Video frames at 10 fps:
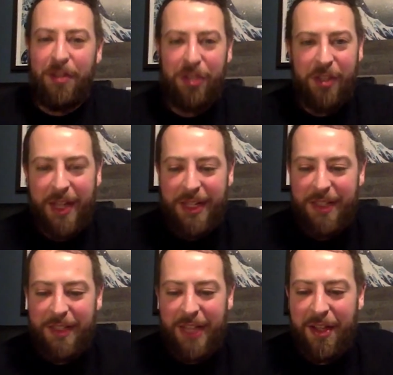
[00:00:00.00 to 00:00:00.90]
Shit, I
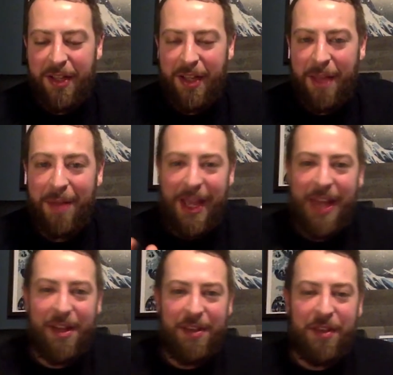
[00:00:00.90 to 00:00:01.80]
didn't tally it. I'm going to
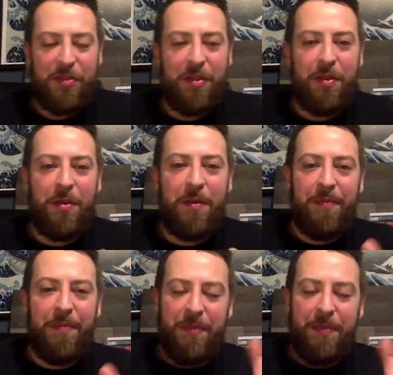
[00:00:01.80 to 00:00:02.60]
edit this, so